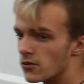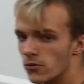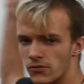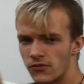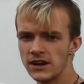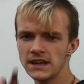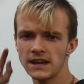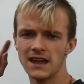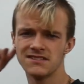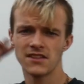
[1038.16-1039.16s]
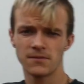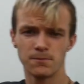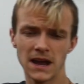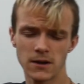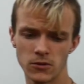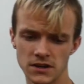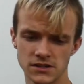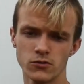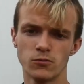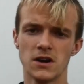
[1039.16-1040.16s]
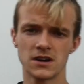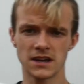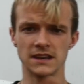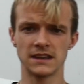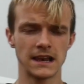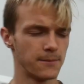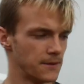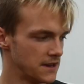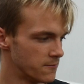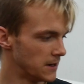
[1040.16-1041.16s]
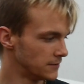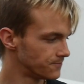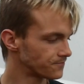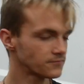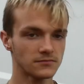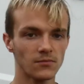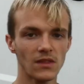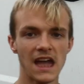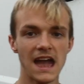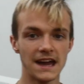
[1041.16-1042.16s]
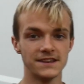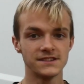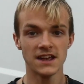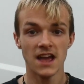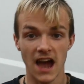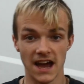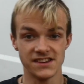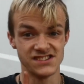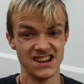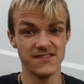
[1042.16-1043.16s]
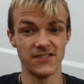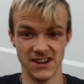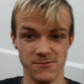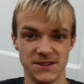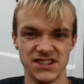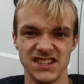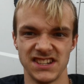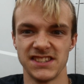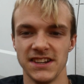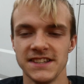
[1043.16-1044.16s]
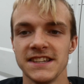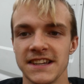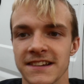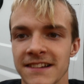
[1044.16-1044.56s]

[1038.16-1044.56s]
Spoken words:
all three, and the back one is all working, clipping in well, and I had a delivery, which is exciting.